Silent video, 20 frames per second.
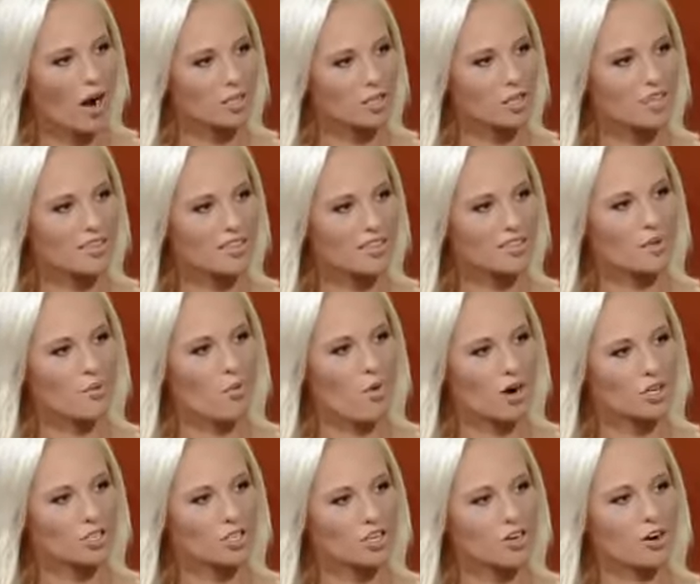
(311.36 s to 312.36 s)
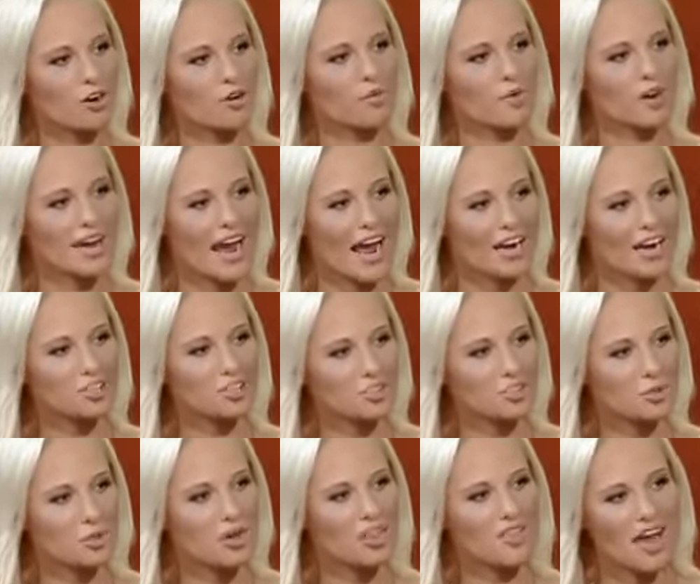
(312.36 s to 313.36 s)
watching this and watching her
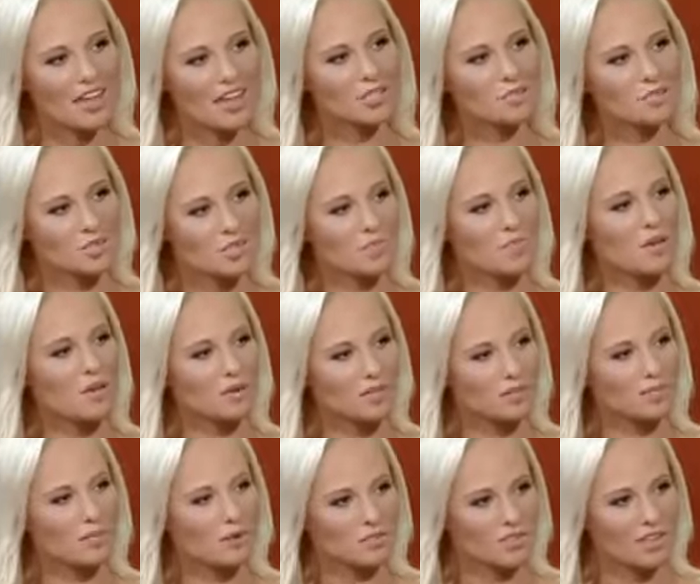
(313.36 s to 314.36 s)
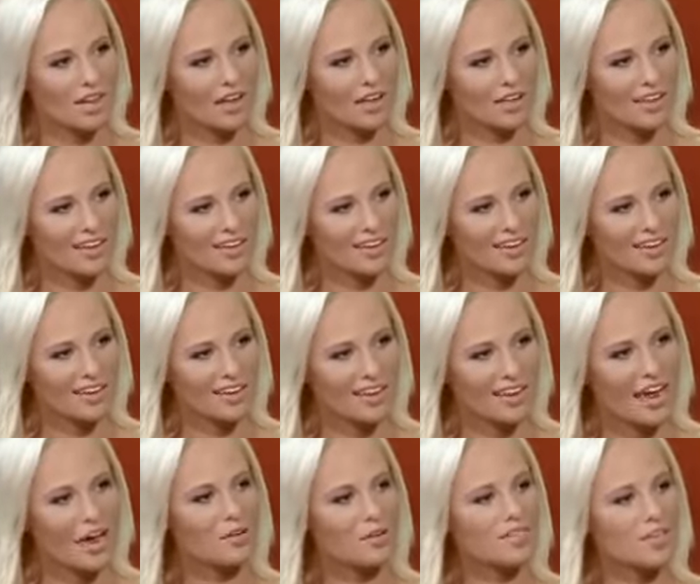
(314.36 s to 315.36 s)
reaction to it, that's to me what's most telling.
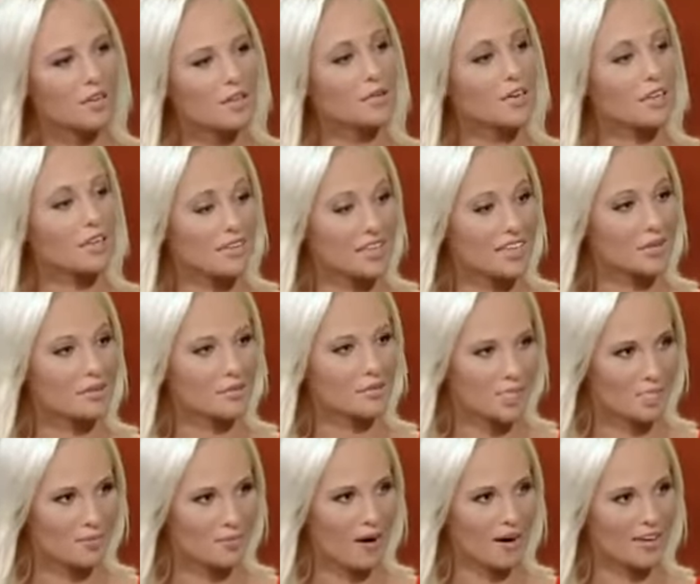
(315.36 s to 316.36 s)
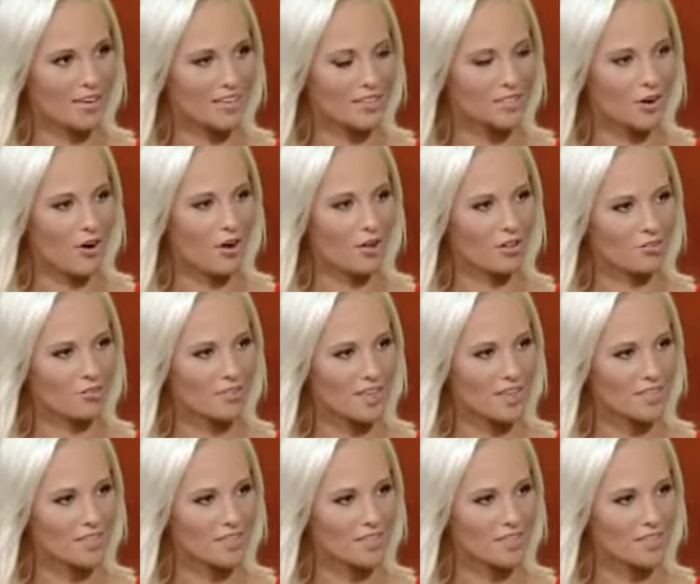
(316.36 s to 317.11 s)
How is Hillary Clinton responding to all